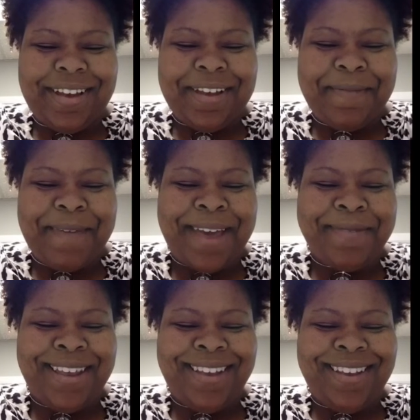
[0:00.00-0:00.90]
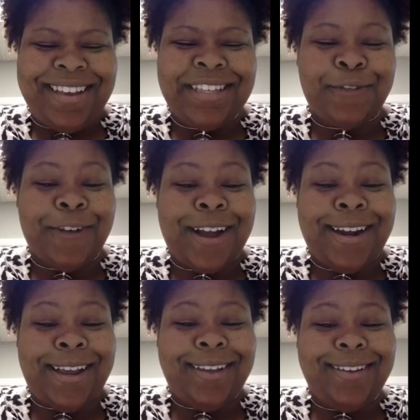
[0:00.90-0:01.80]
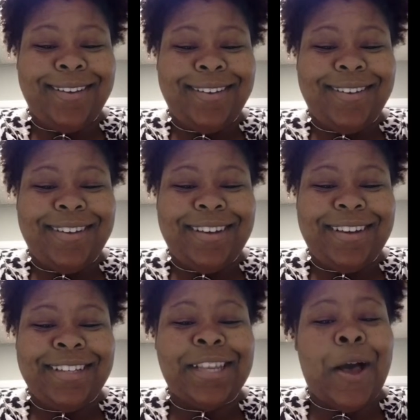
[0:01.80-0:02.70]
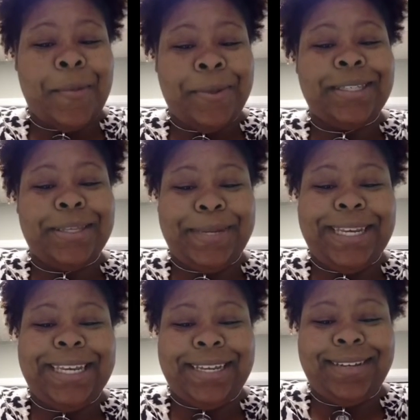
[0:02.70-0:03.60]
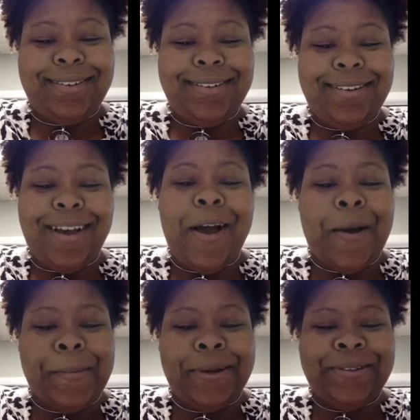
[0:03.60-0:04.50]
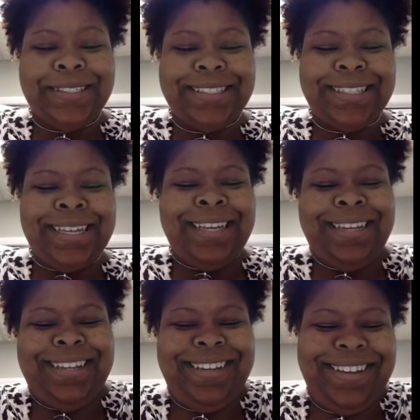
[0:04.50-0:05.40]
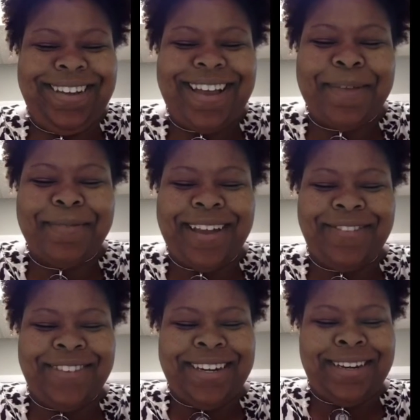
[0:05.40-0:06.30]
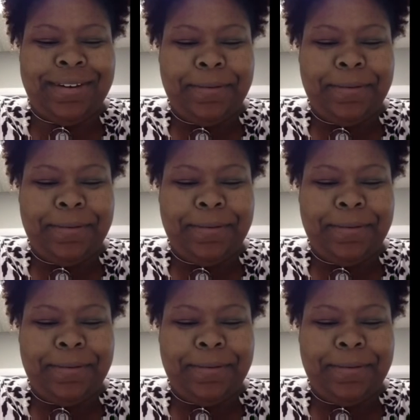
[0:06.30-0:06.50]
Maybe. It's Friday. It's almost the weekend. Almost. I'm loving it.